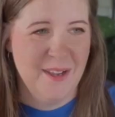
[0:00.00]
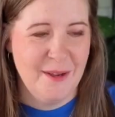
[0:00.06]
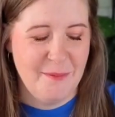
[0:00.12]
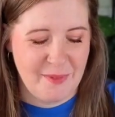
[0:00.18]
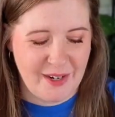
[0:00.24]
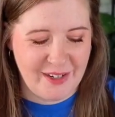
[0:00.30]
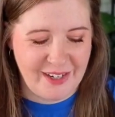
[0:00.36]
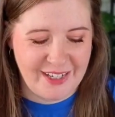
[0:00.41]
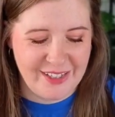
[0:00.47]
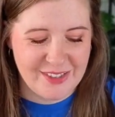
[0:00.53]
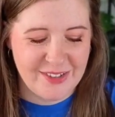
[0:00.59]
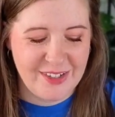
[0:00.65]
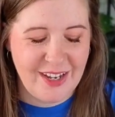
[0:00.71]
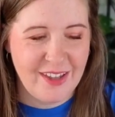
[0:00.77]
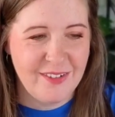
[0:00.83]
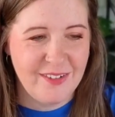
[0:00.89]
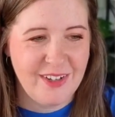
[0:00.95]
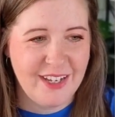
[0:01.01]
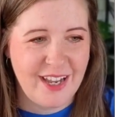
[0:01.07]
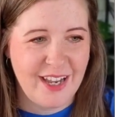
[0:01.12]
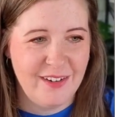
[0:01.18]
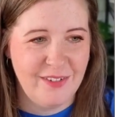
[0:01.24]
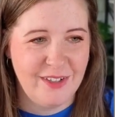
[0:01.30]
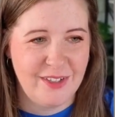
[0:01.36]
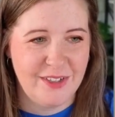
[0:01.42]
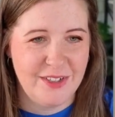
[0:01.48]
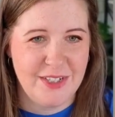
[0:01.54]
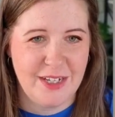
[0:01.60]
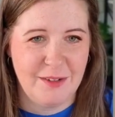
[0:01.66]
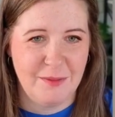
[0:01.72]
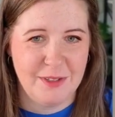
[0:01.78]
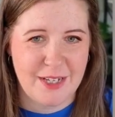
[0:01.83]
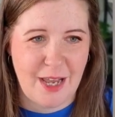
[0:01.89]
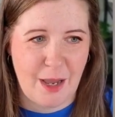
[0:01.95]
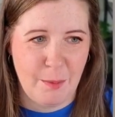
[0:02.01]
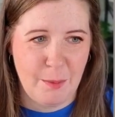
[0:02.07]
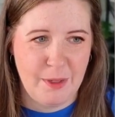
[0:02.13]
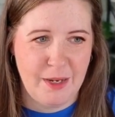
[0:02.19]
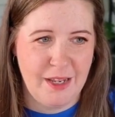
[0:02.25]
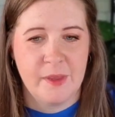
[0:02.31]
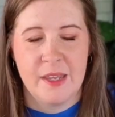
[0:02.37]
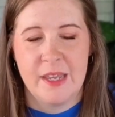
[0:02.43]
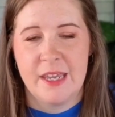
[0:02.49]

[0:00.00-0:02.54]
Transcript: All right, so now that we kind of understand what's happening,